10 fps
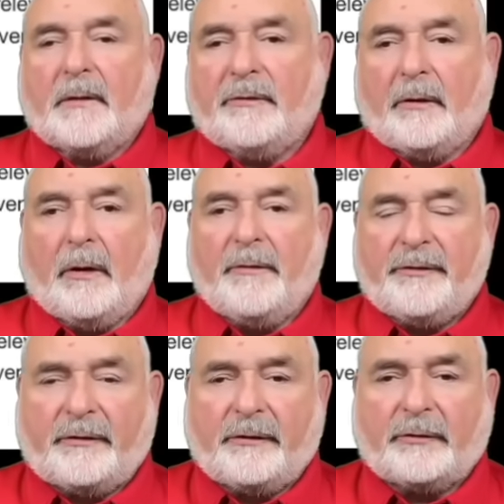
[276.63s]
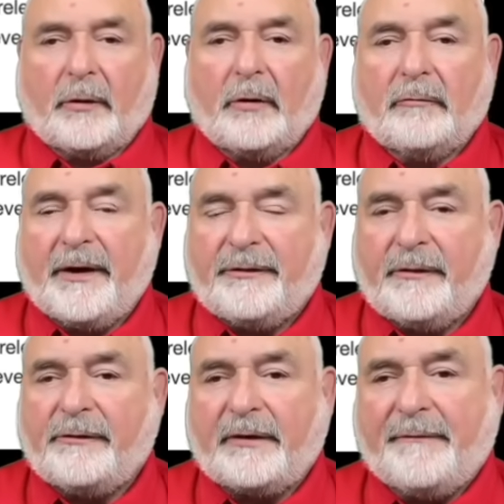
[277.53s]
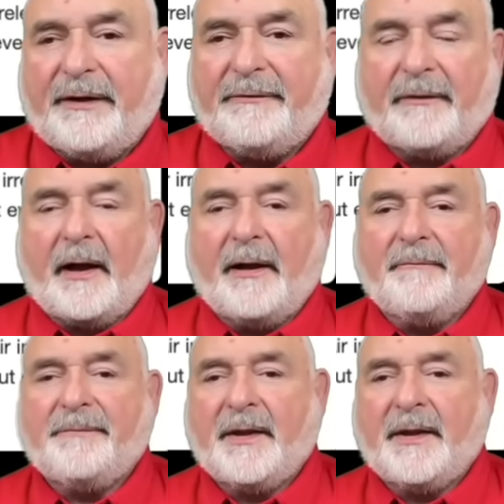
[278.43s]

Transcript: So this is her reason 75.